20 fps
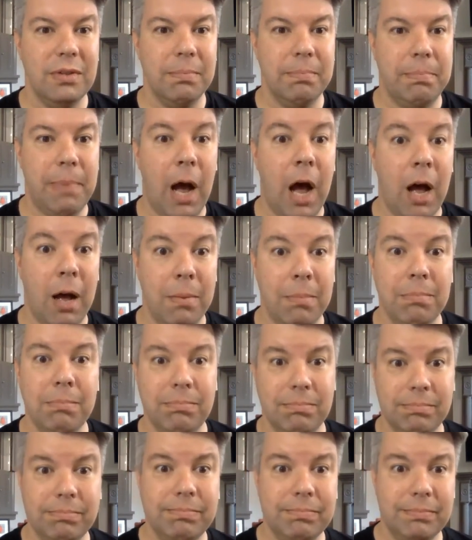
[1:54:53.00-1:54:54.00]
bomb
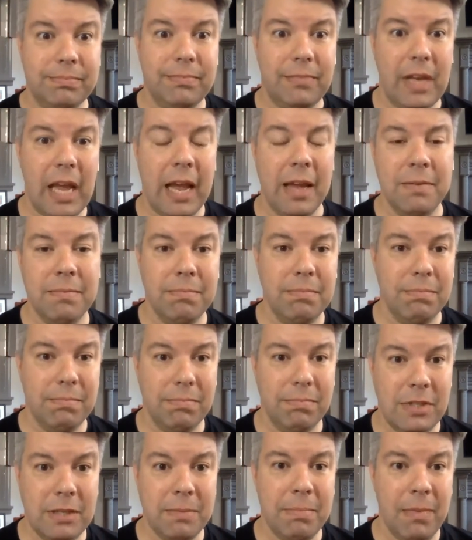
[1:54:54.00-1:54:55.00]
and
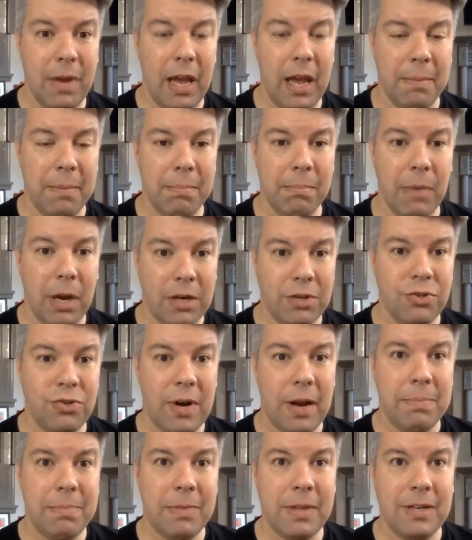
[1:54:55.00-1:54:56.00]
and
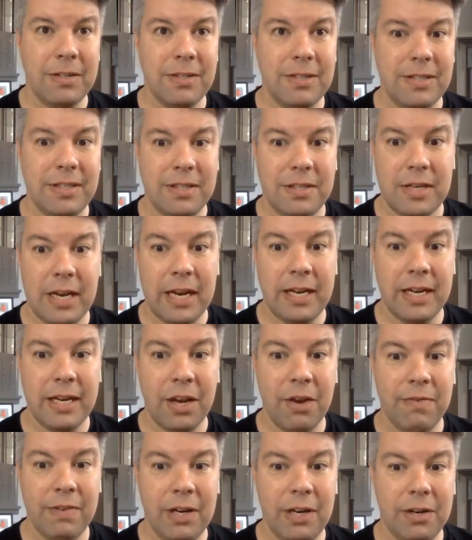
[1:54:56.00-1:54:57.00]
Strap that is standing
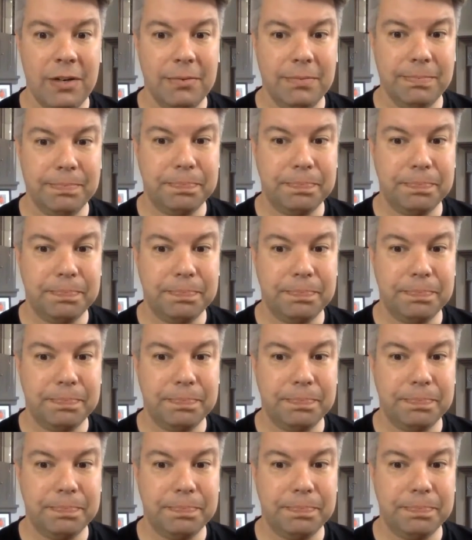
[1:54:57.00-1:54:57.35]
over there.